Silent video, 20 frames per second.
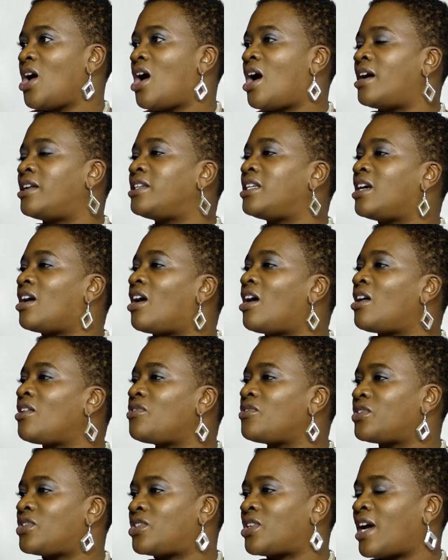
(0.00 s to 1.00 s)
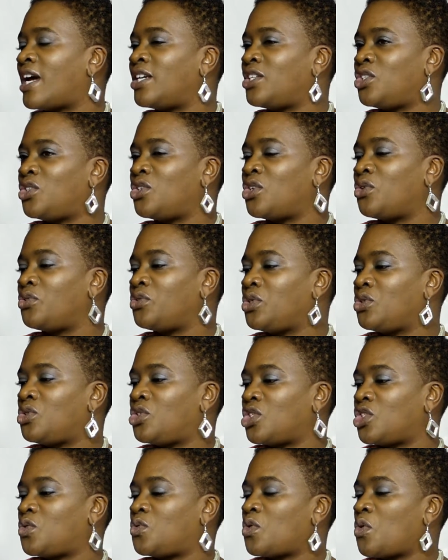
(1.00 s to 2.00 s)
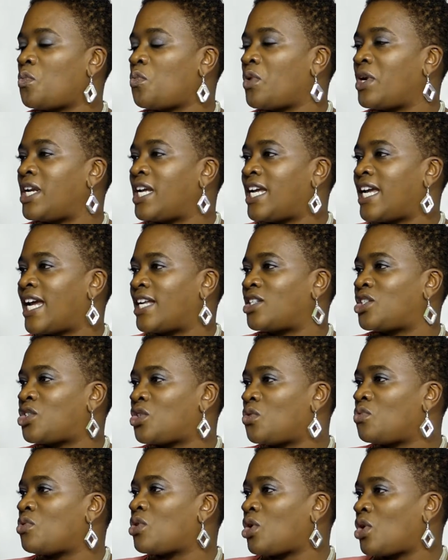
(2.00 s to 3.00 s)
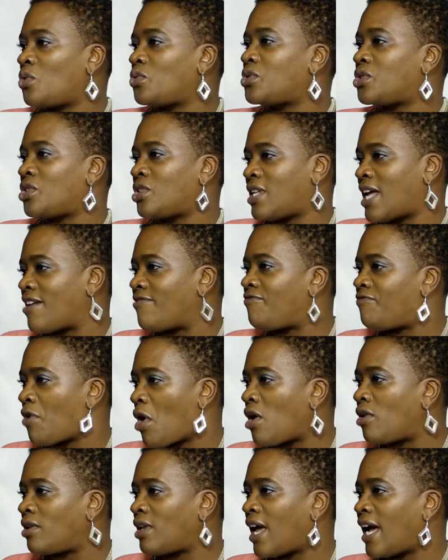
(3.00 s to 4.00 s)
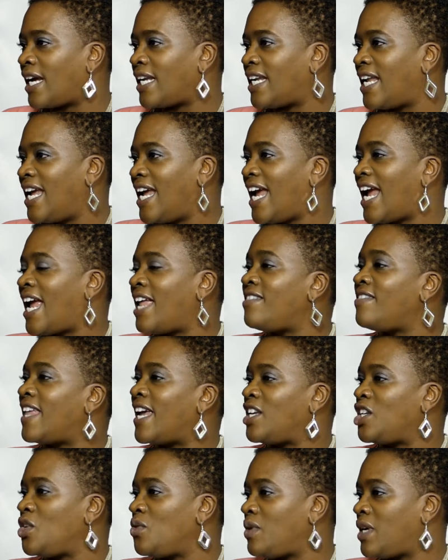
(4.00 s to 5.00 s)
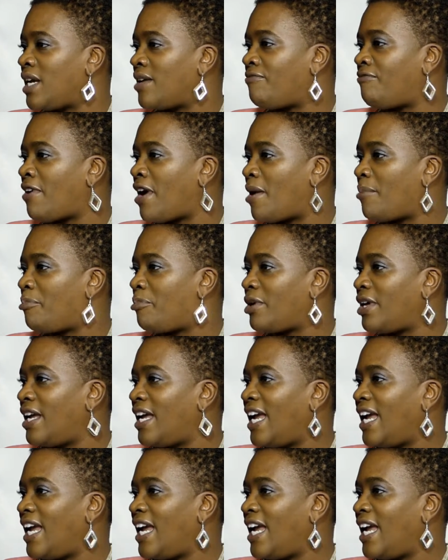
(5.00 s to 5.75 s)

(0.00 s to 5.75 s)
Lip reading: On the other side, you know, you just don't want to get so close to that fault line and then you give up.